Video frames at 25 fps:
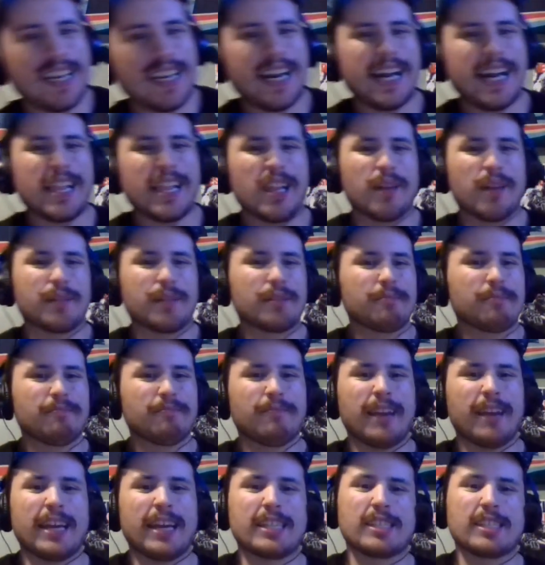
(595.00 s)
I love it.
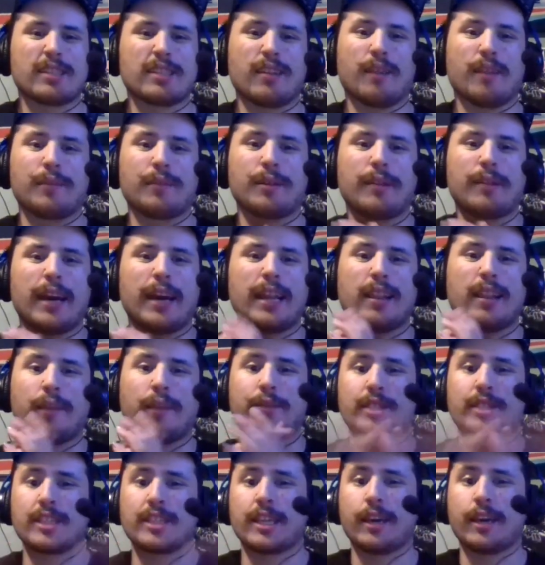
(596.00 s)
I just love it. I
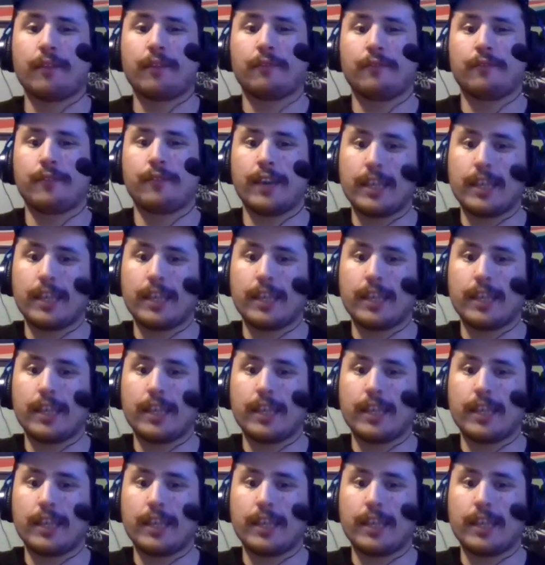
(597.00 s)
love it to death.